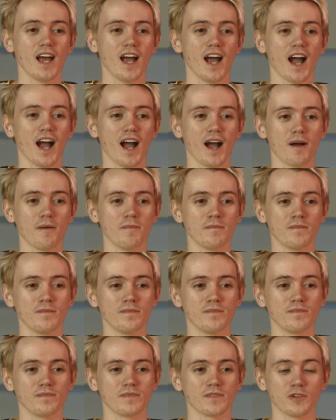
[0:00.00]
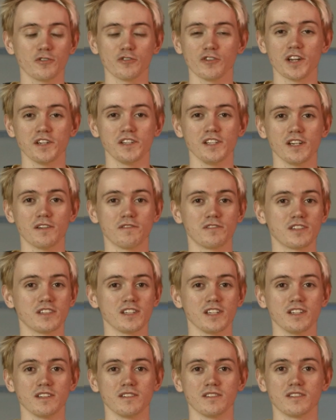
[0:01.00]
Already I've
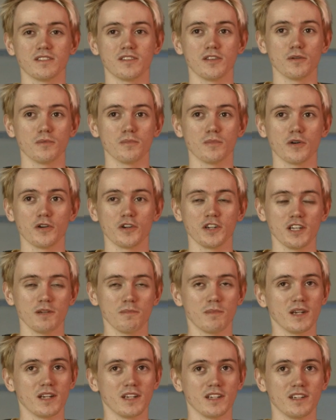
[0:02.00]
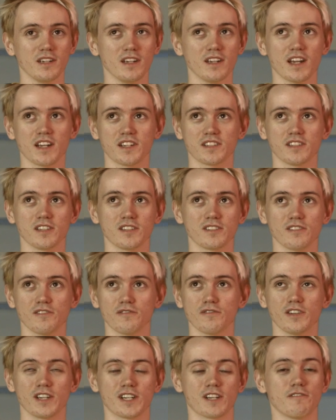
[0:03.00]
seen them on eBay in excess
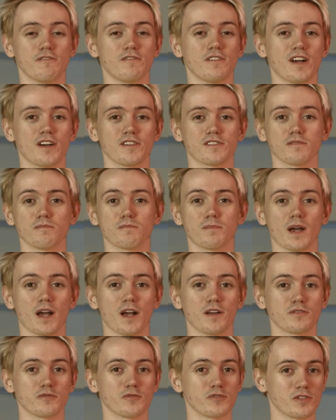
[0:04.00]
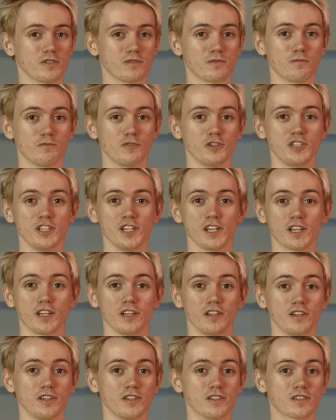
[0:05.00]
of like £1,000, which is
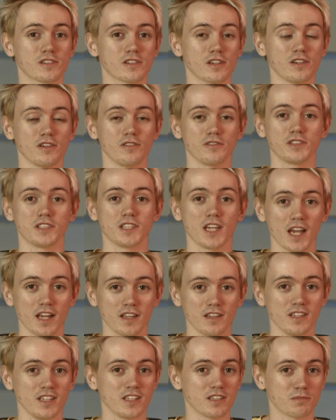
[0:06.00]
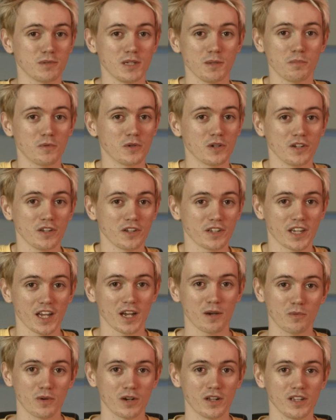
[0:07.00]
ridiculous. I don't get these people, and I don't
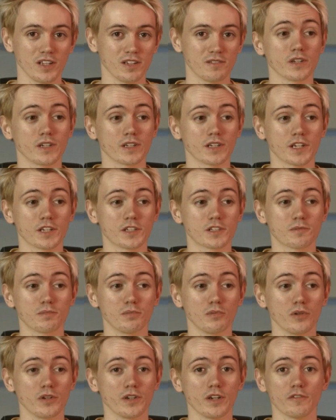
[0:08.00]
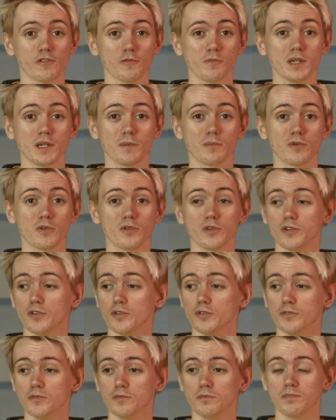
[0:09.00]
get why they like exploit other people
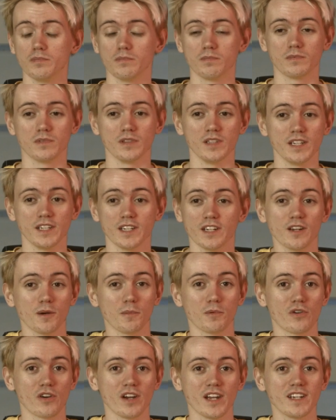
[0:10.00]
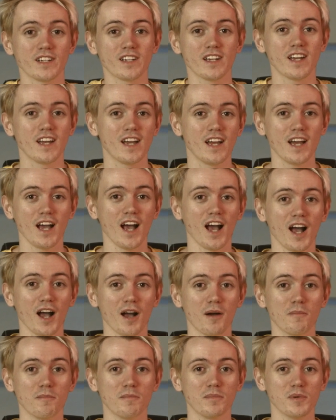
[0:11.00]
who need an upgrade.
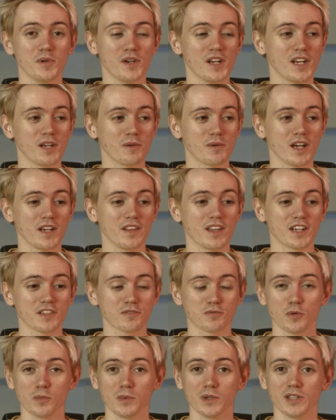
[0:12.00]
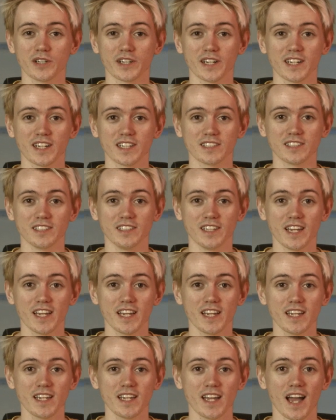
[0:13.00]
But anyway, that's what we're looking at
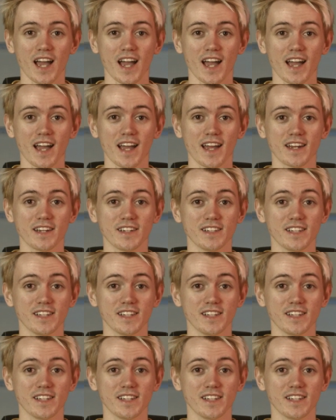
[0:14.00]
today, and